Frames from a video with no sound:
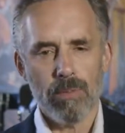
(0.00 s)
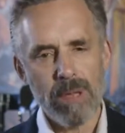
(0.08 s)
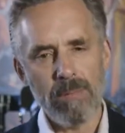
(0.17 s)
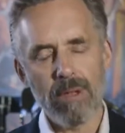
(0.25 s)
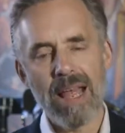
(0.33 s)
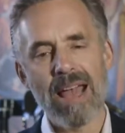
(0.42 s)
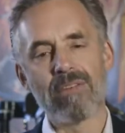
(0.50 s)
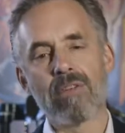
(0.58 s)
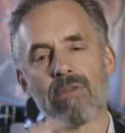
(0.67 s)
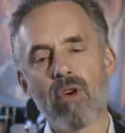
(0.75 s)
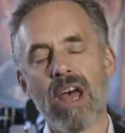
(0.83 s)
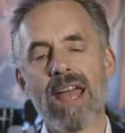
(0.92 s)
people have a
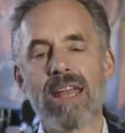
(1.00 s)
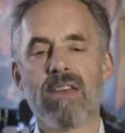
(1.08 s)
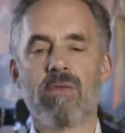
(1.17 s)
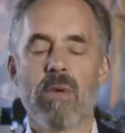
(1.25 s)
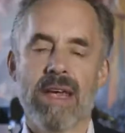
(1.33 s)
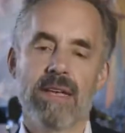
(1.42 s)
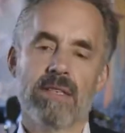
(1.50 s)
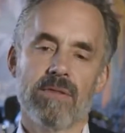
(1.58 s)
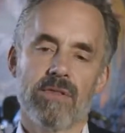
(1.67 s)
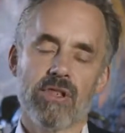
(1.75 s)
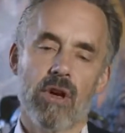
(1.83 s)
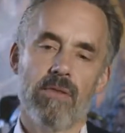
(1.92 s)
variety of ways
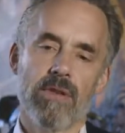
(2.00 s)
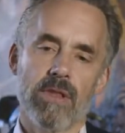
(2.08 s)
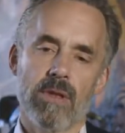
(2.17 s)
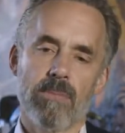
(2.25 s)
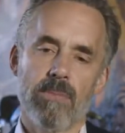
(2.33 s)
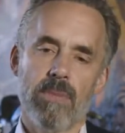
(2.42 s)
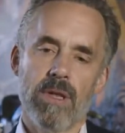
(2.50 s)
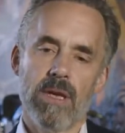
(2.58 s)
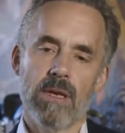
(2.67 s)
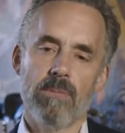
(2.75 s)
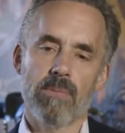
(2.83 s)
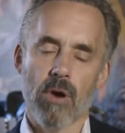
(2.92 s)
of solving
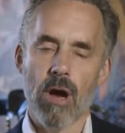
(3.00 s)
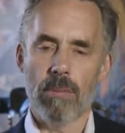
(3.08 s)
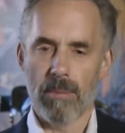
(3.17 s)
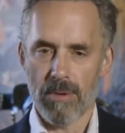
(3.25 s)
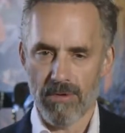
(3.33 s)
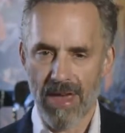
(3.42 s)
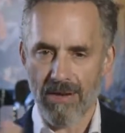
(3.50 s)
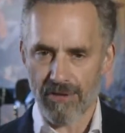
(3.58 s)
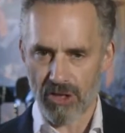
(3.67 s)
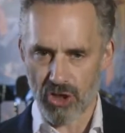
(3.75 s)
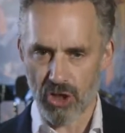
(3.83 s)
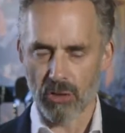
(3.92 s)
the problem of
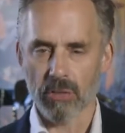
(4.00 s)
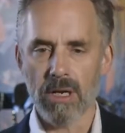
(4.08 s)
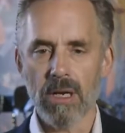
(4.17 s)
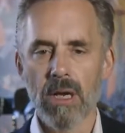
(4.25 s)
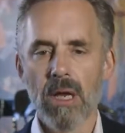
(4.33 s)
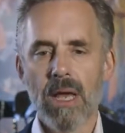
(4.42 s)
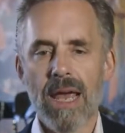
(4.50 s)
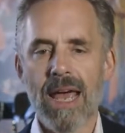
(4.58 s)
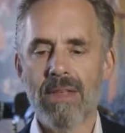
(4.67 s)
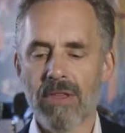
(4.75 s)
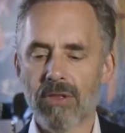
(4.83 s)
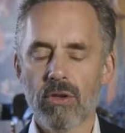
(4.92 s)
having children,
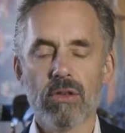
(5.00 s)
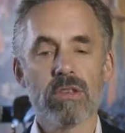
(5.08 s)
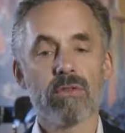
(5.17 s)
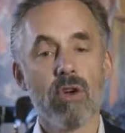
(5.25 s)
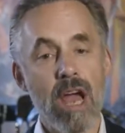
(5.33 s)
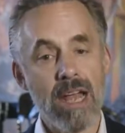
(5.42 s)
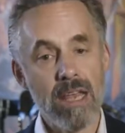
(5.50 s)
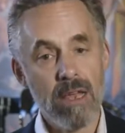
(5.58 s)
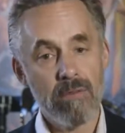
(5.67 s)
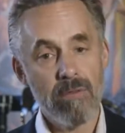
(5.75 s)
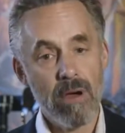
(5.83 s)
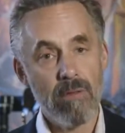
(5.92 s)
and that there's a variety
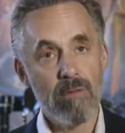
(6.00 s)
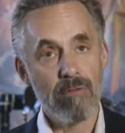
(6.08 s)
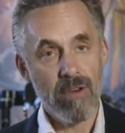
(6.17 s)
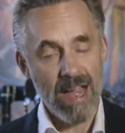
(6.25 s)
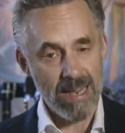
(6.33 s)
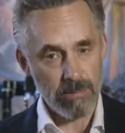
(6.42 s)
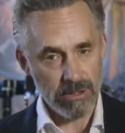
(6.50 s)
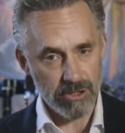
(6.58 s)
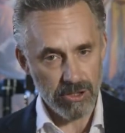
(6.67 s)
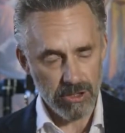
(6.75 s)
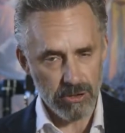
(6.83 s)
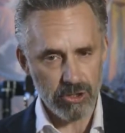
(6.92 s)
of viable
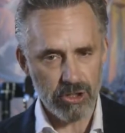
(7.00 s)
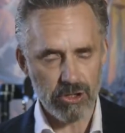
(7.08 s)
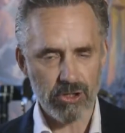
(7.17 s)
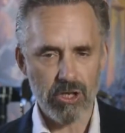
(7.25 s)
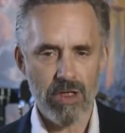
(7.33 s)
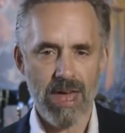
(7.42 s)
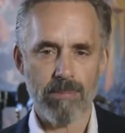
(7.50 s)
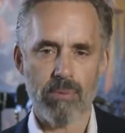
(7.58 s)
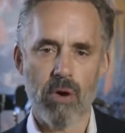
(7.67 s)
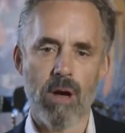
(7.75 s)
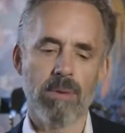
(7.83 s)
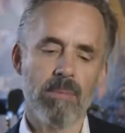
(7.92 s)
solutions to that
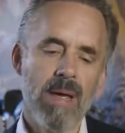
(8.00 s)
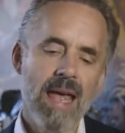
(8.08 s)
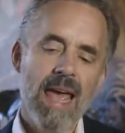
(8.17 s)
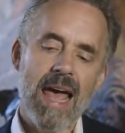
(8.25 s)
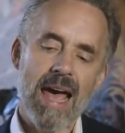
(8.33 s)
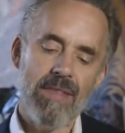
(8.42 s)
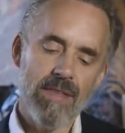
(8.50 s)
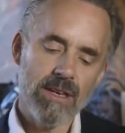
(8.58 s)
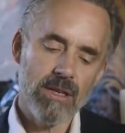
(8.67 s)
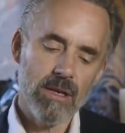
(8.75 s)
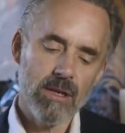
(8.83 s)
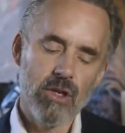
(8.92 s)
problem, and
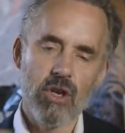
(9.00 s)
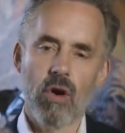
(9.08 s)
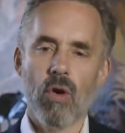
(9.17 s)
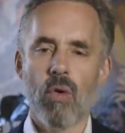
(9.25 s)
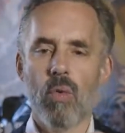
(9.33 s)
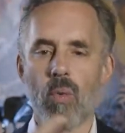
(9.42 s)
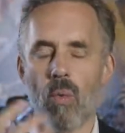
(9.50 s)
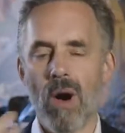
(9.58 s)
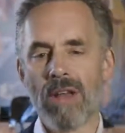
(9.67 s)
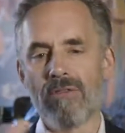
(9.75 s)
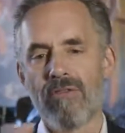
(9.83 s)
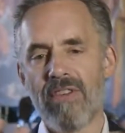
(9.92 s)
that no
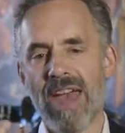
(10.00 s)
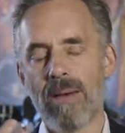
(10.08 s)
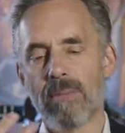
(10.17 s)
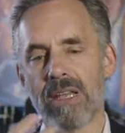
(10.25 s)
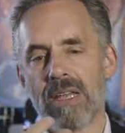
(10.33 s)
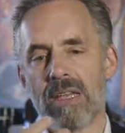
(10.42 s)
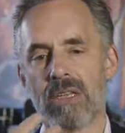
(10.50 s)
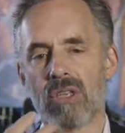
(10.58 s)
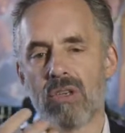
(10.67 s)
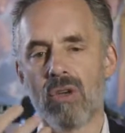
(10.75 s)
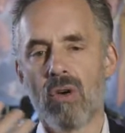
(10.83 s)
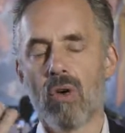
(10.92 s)
one family
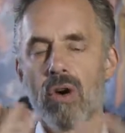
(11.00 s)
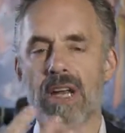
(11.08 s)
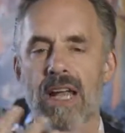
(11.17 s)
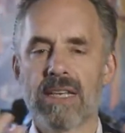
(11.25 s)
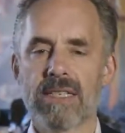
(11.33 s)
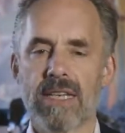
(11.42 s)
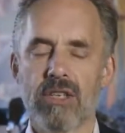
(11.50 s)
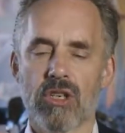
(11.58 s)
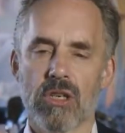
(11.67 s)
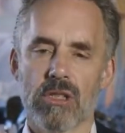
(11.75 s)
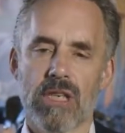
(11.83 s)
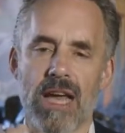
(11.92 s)

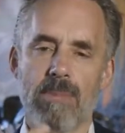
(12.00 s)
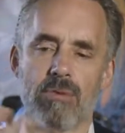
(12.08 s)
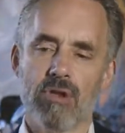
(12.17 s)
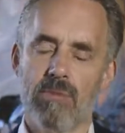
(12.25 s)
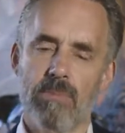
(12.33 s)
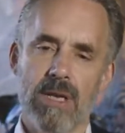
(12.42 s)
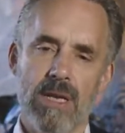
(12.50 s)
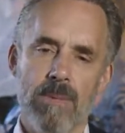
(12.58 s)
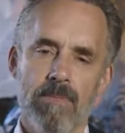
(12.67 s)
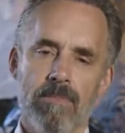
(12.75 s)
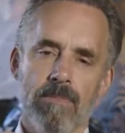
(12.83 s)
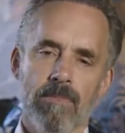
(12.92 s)
organizational type should be